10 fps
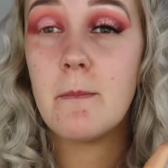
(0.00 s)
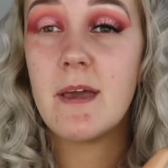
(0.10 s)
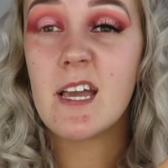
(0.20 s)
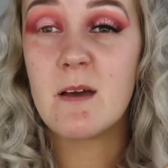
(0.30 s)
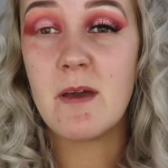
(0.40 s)

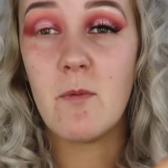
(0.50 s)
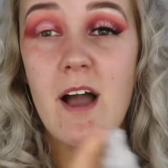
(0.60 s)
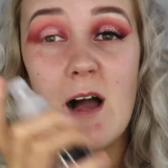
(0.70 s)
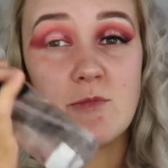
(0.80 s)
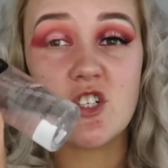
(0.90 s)
Make it a bit
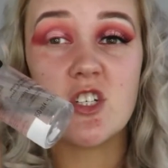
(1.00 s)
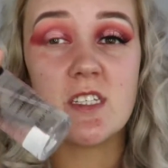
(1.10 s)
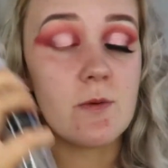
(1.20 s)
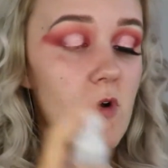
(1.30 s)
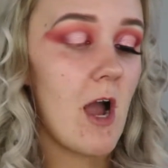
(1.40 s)
wet. I'm just
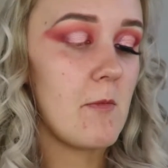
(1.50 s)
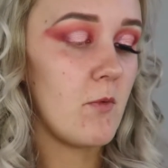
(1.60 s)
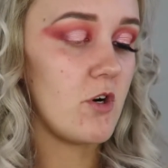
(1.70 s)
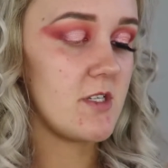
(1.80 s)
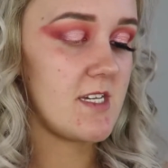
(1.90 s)
using the primer
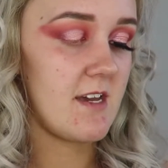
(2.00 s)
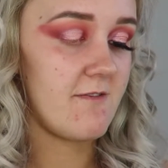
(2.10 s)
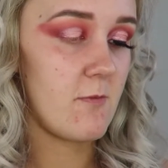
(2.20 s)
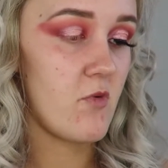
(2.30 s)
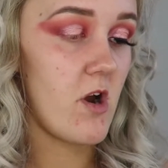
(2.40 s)
water
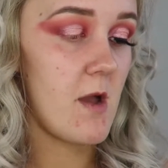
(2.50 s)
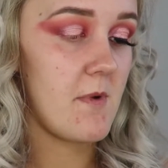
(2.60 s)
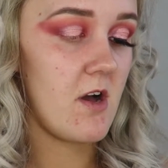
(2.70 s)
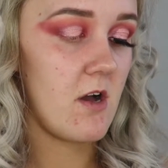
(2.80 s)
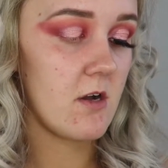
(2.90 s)
from
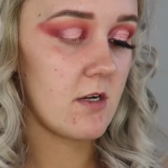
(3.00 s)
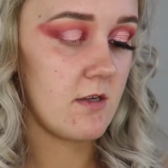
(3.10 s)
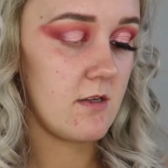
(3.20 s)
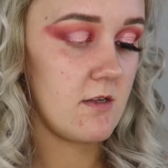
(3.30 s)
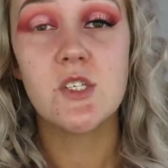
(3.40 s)
Primark.
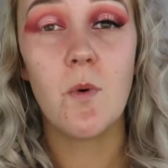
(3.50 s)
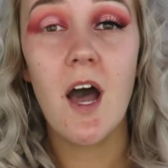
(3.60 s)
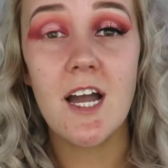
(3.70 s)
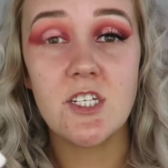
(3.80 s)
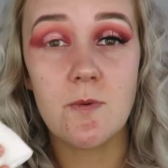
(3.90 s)
So what
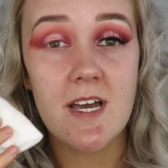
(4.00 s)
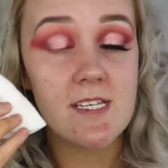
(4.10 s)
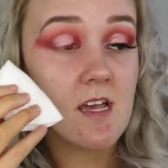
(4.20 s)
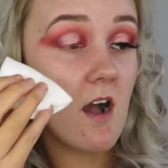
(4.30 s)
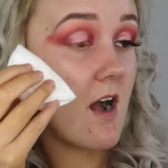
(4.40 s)
I do
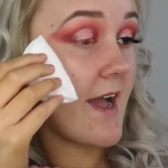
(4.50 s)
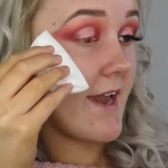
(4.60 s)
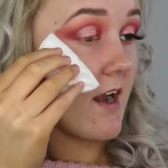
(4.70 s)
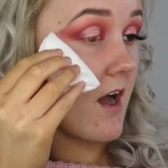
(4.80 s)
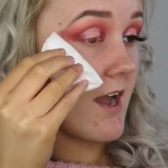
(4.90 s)
is
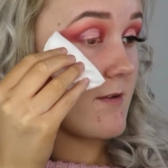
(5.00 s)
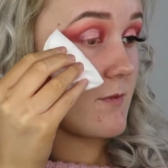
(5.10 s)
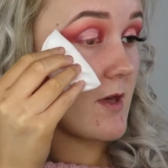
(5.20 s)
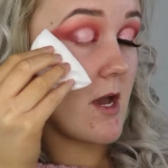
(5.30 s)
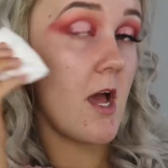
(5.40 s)
I line
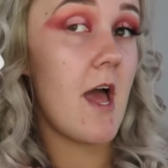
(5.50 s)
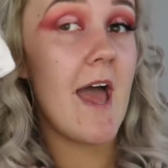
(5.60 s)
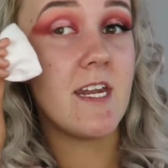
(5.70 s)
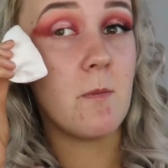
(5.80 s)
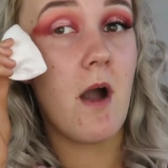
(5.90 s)

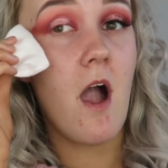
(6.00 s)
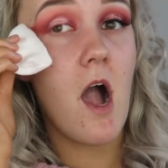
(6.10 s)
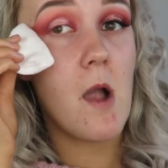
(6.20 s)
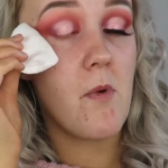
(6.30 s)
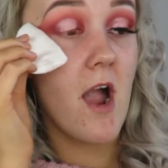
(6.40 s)
the end of my
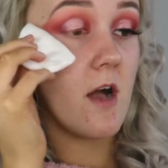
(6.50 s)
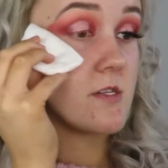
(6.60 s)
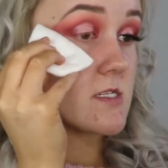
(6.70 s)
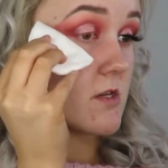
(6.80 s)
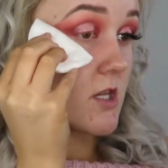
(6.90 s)
eyebrow
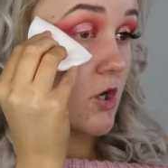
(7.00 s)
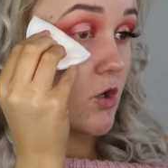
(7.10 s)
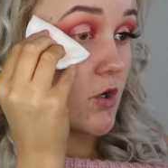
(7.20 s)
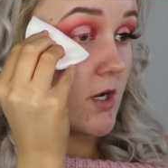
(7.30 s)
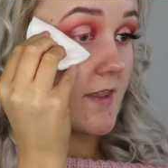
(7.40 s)
to
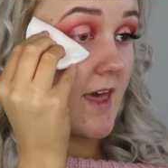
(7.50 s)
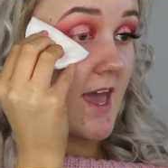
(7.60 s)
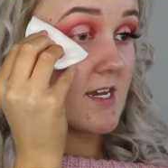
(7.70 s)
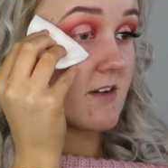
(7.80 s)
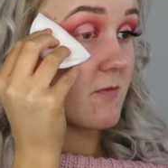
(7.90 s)
the
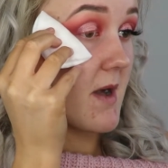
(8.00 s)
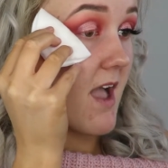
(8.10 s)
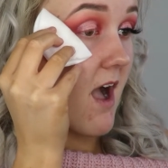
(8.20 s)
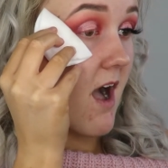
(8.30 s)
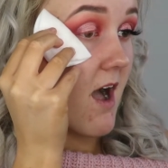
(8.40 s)
end of
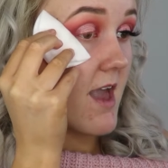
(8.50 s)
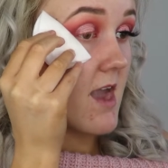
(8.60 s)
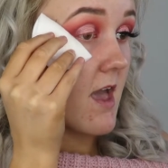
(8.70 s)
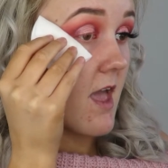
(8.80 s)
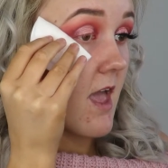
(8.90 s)
my
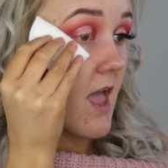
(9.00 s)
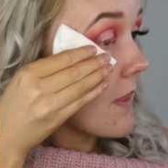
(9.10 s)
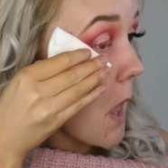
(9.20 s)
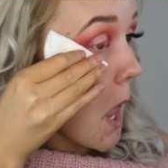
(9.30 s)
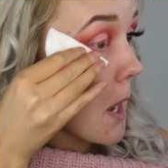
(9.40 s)
eye,
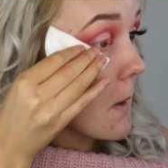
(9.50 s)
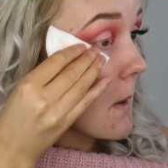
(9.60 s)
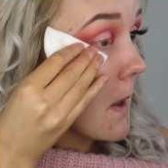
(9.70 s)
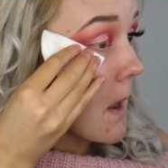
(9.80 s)
and then